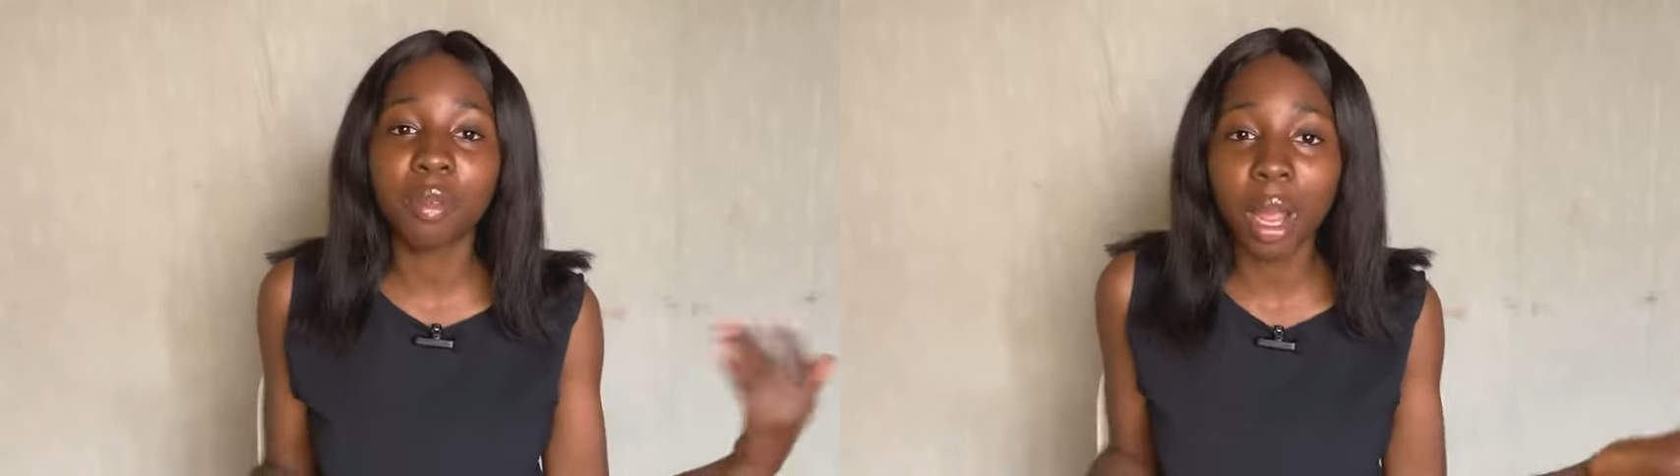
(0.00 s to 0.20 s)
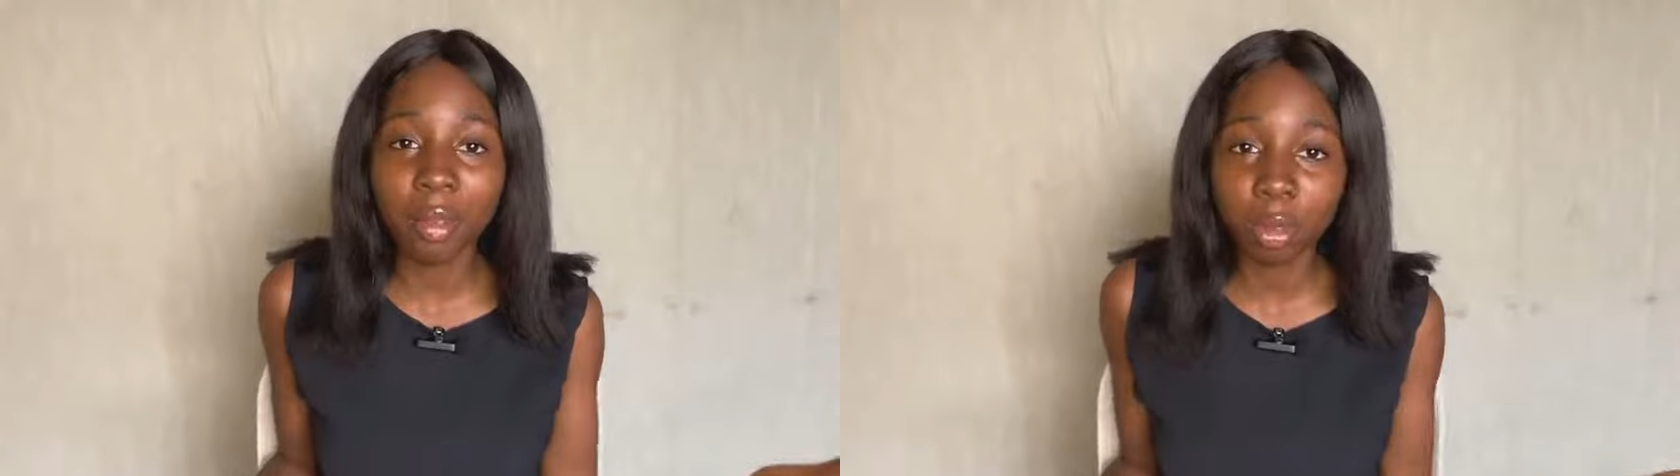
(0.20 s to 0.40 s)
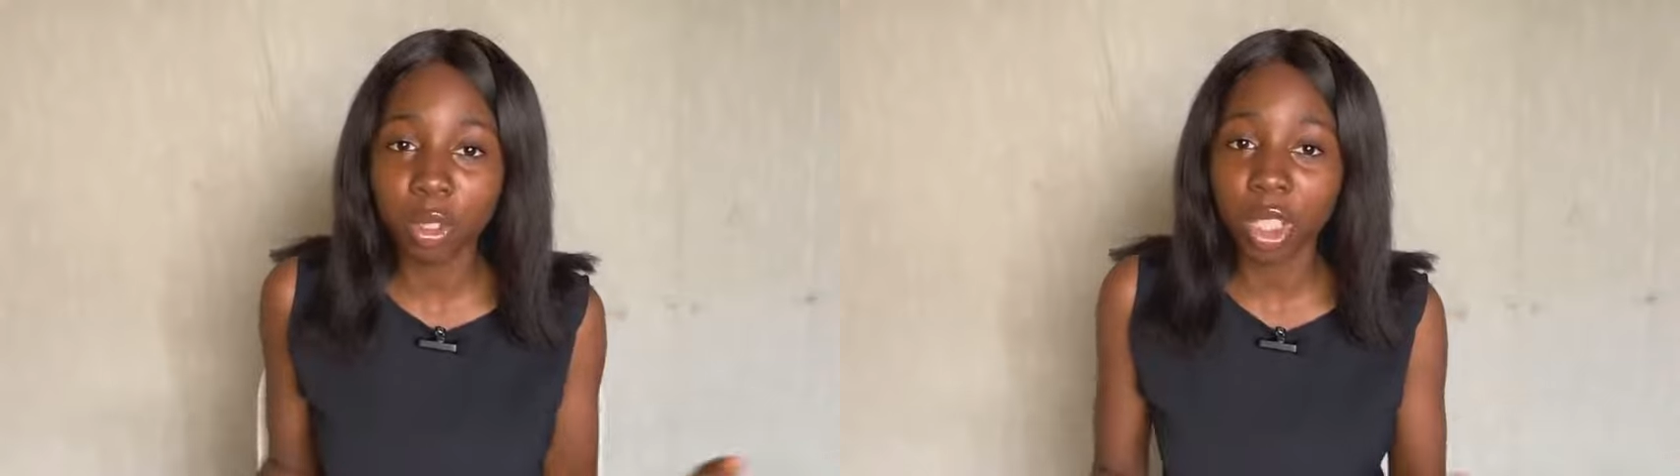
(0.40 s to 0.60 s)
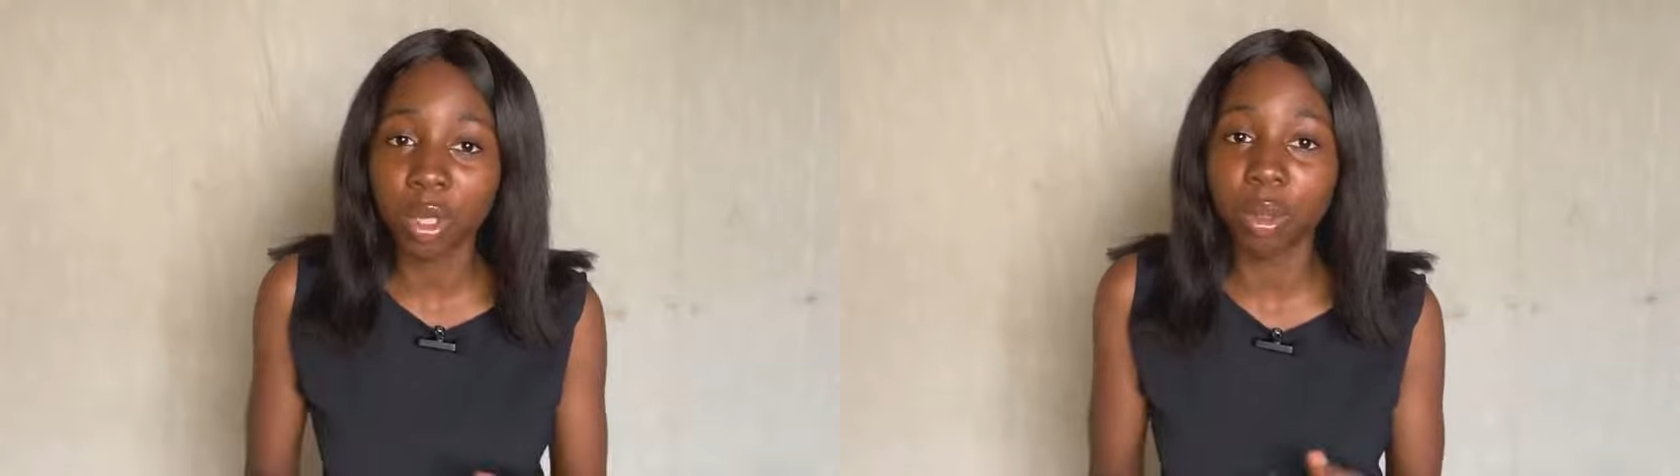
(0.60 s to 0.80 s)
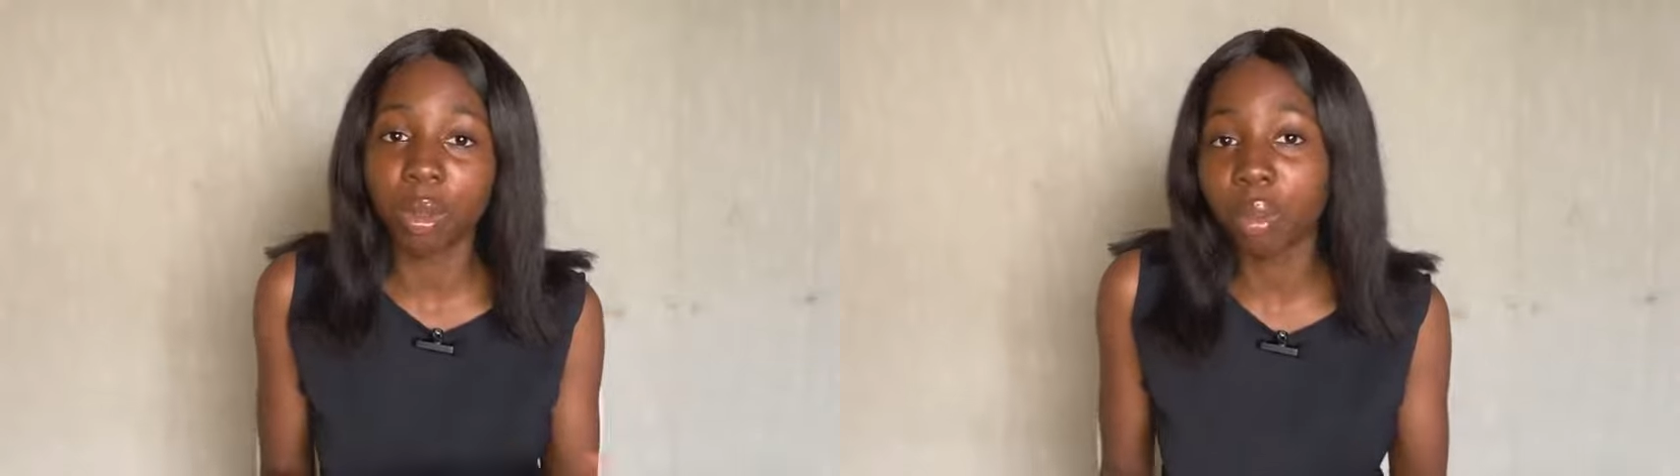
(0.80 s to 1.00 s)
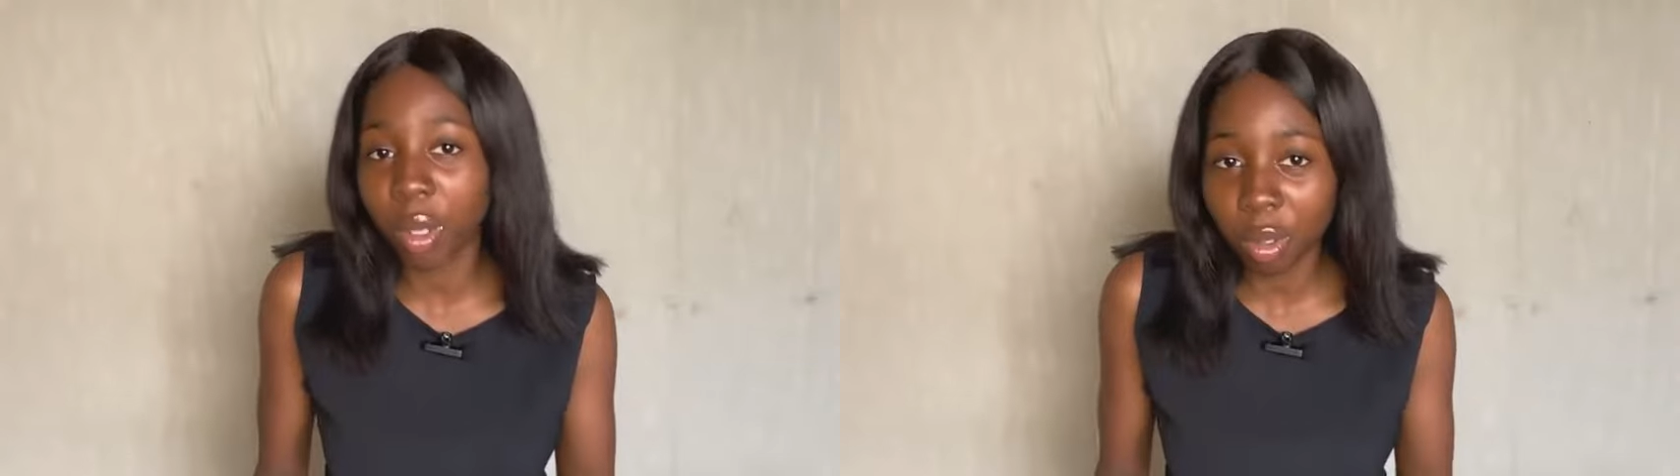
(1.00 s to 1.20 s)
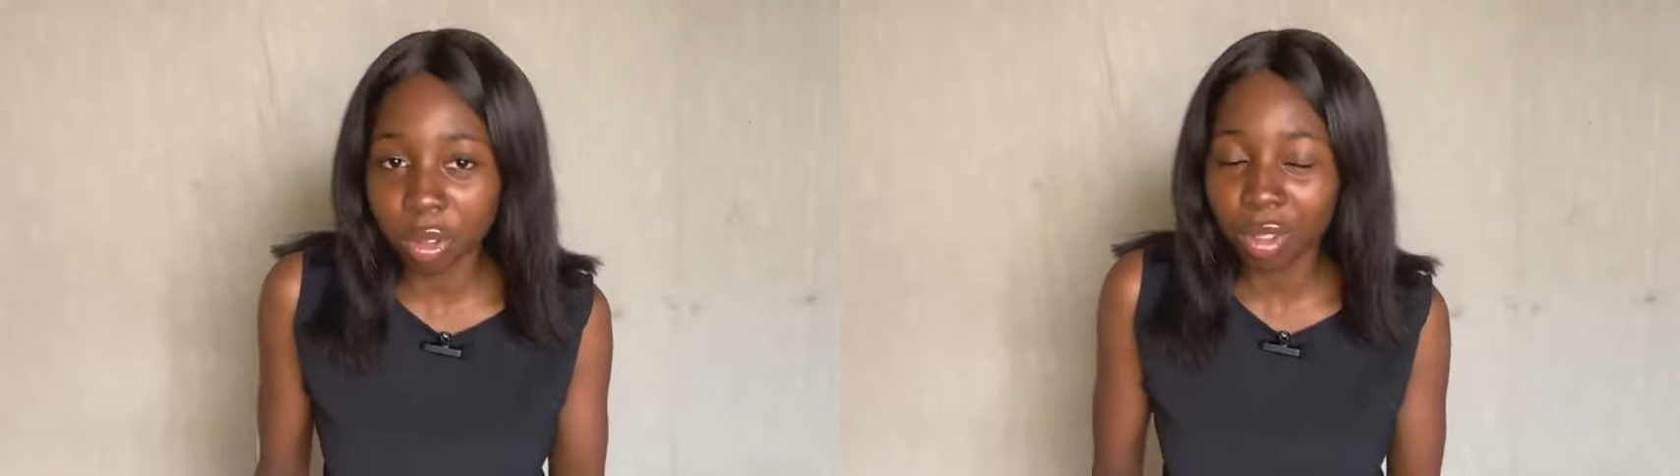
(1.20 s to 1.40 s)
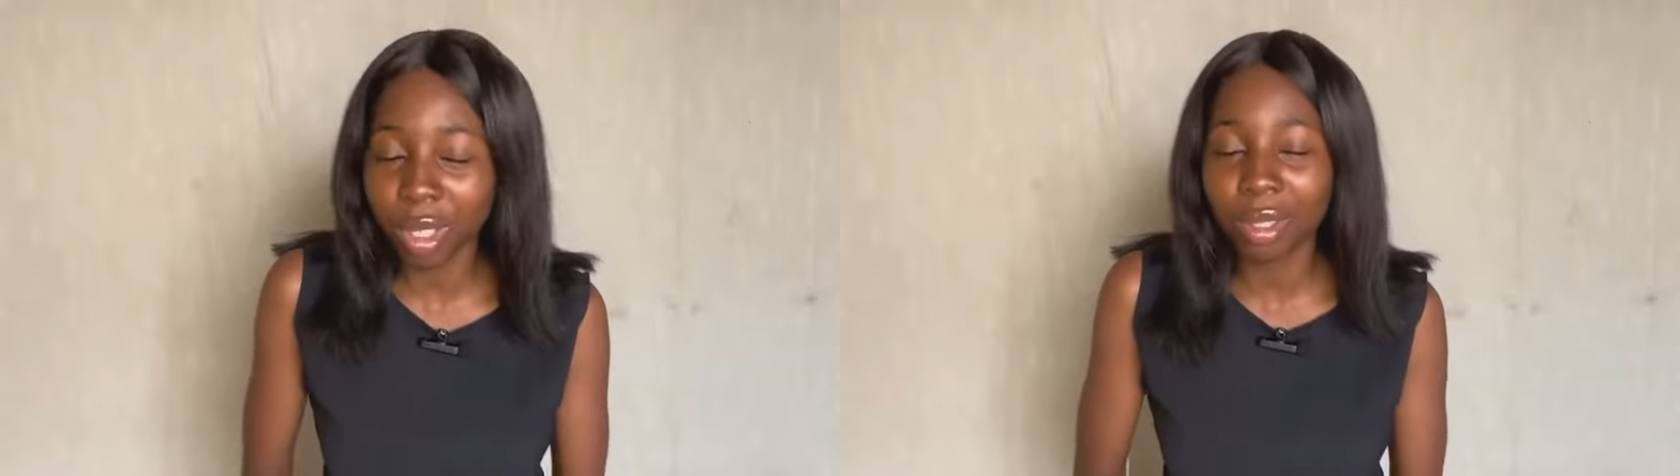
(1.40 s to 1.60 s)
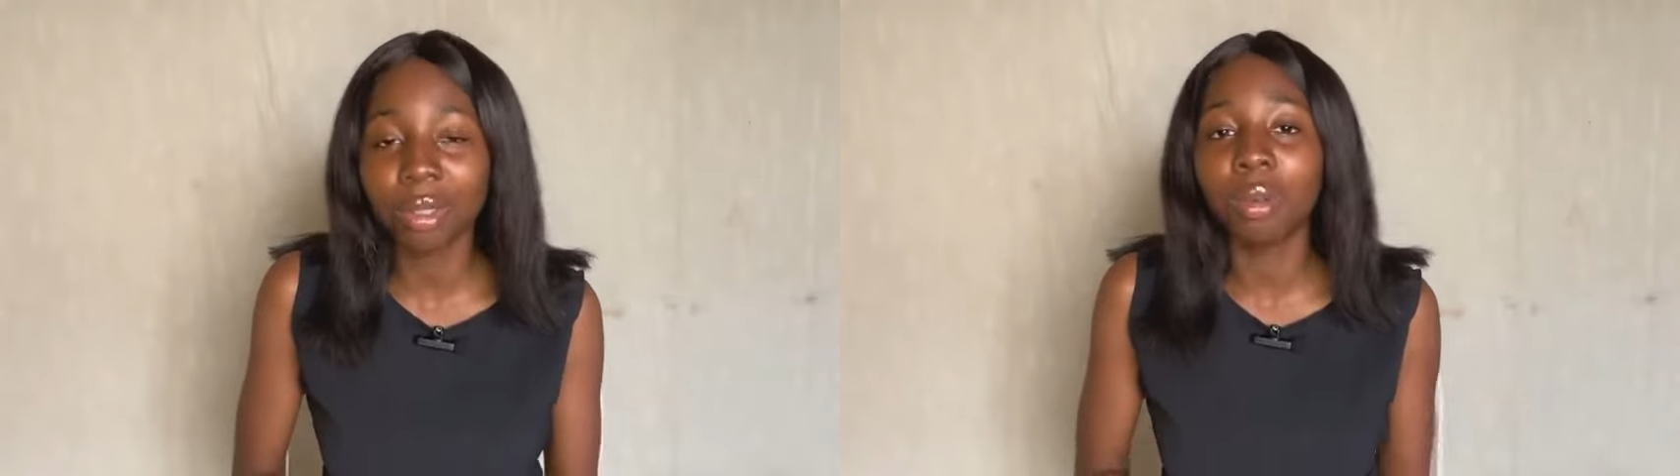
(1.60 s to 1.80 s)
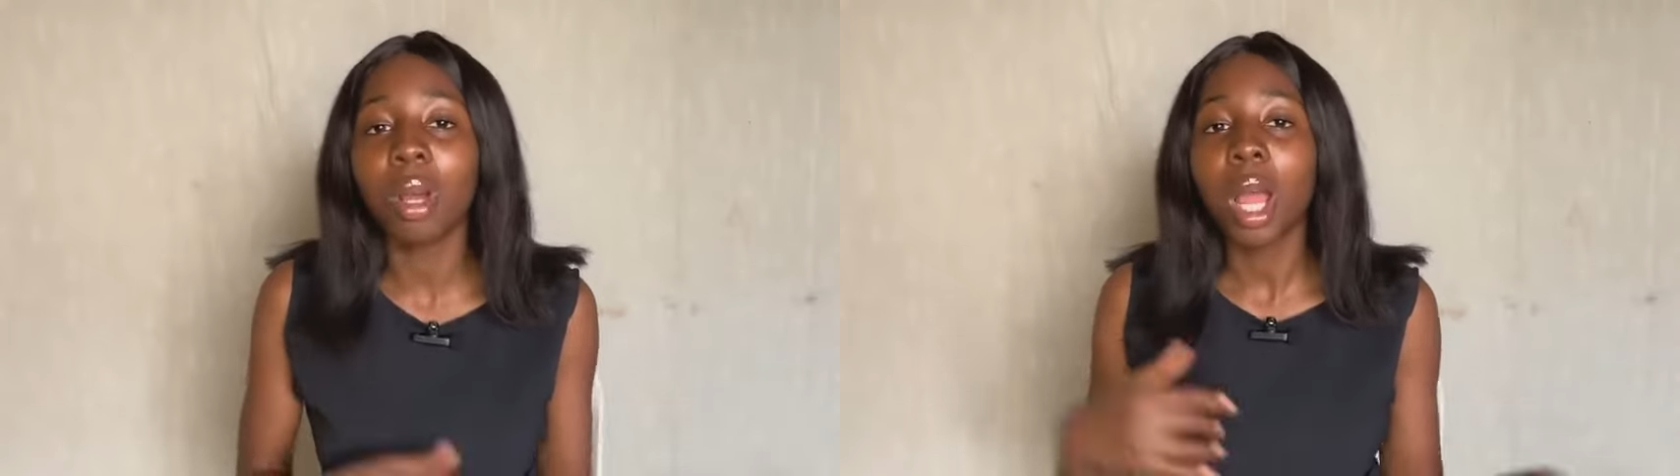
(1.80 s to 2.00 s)
500 or 300,
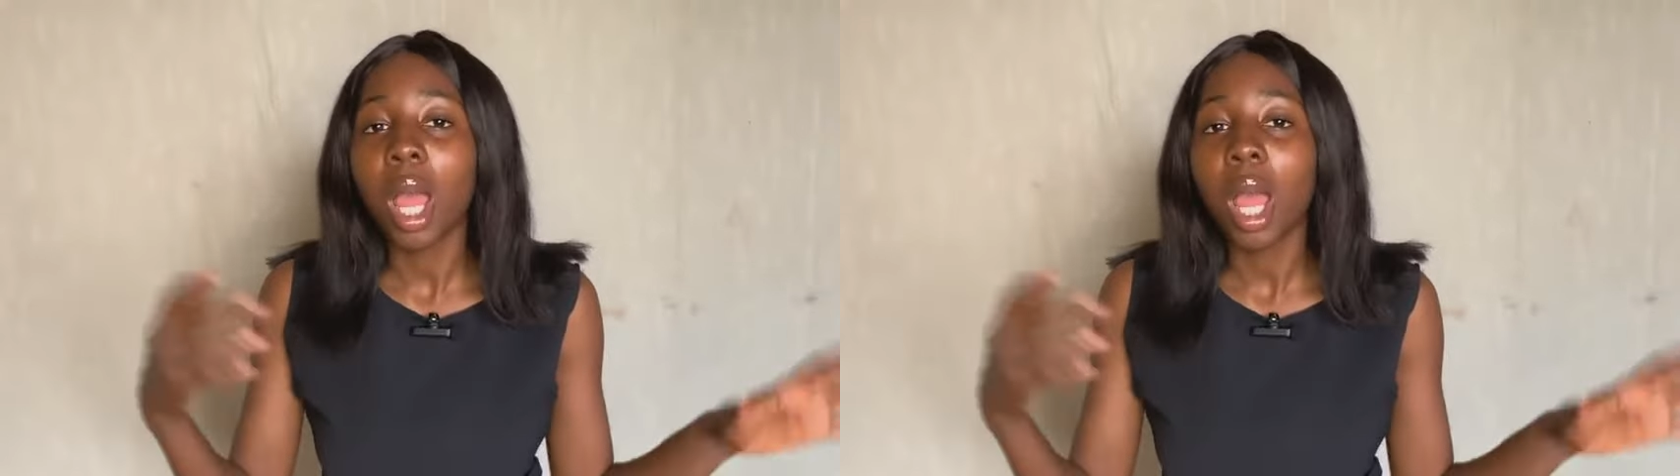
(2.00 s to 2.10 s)
you know.